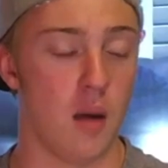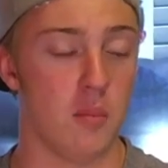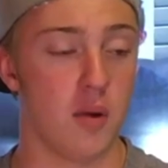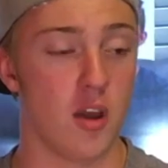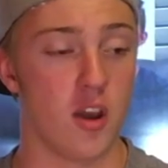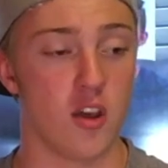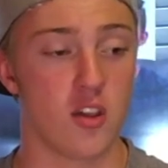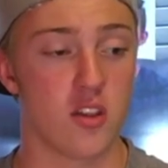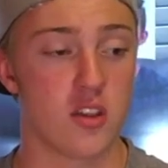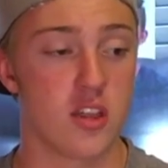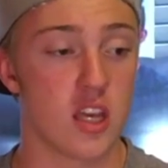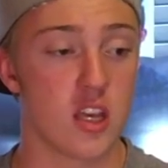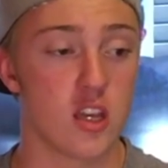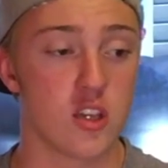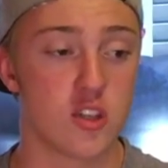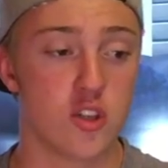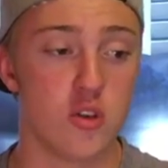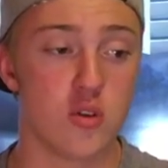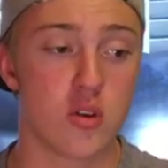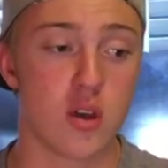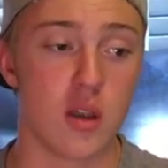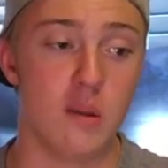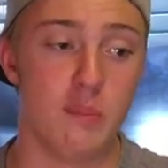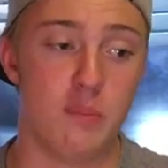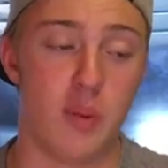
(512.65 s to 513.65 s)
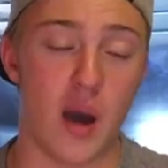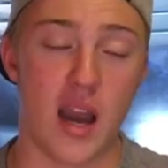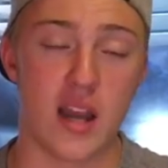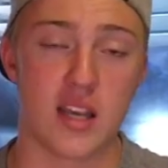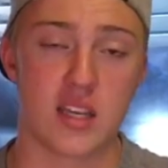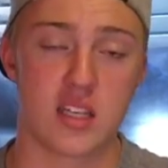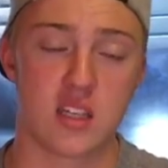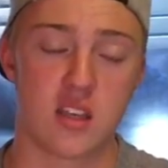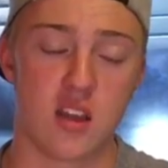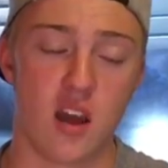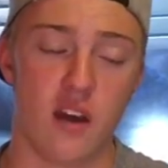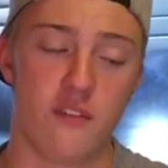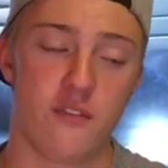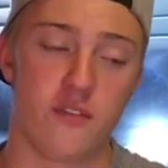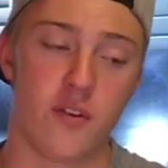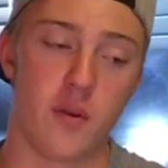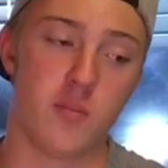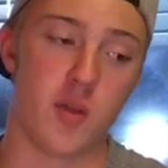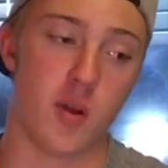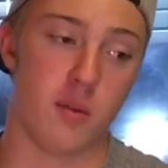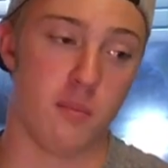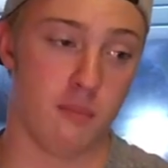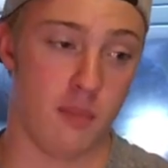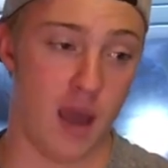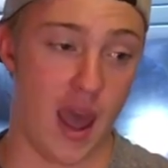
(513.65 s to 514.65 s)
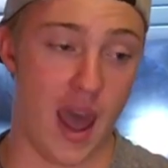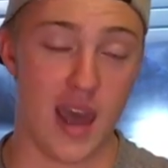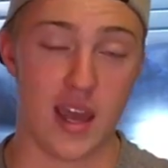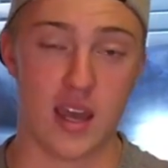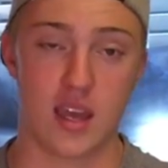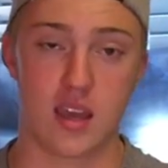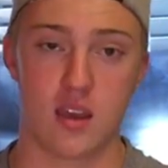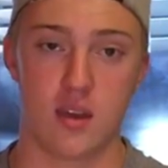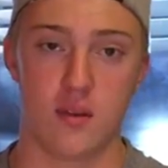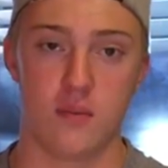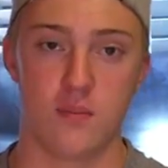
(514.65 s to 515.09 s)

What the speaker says: Another thing is you can buy stuff from your Mac